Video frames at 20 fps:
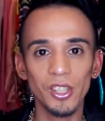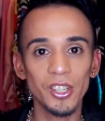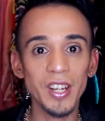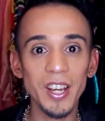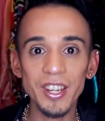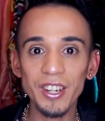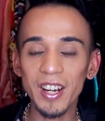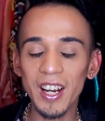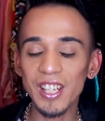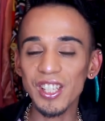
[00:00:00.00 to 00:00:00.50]
But yeah,
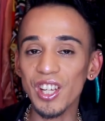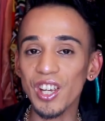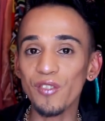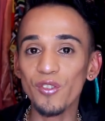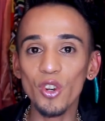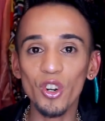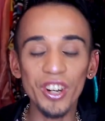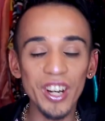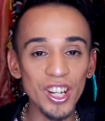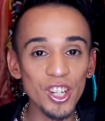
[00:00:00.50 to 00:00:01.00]
you guys, if
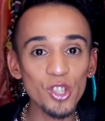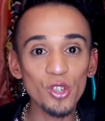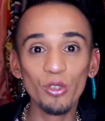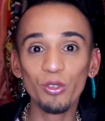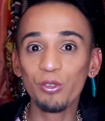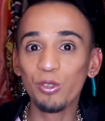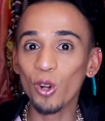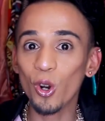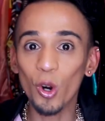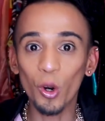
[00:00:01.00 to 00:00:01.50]
you're into
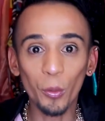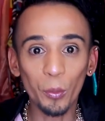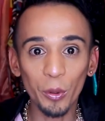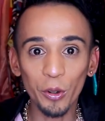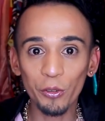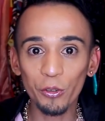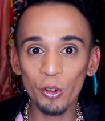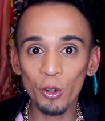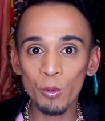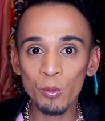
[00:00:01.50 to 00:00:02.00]
floral
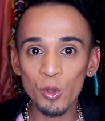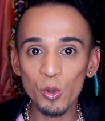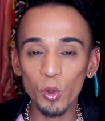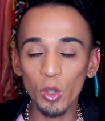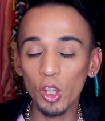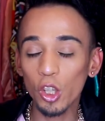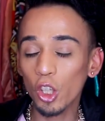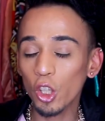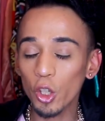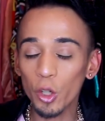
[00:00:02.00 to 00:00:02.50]
perfumes with
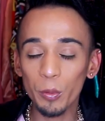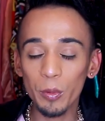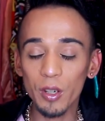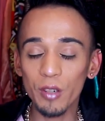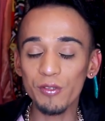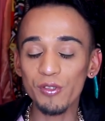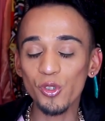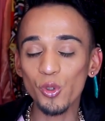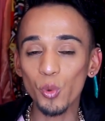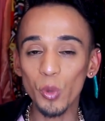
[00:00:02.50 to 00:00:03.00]
a little bit
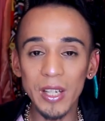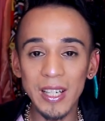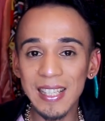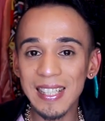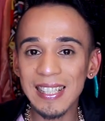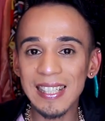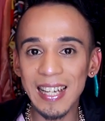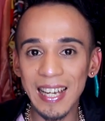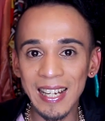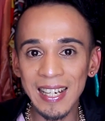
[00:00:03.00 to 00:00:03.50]
of
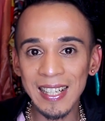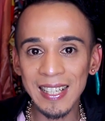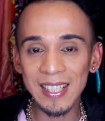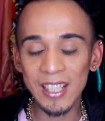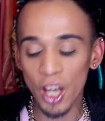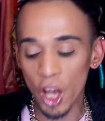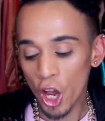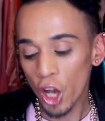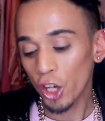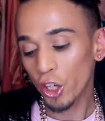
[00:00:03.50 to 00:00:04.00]
sweetness in it,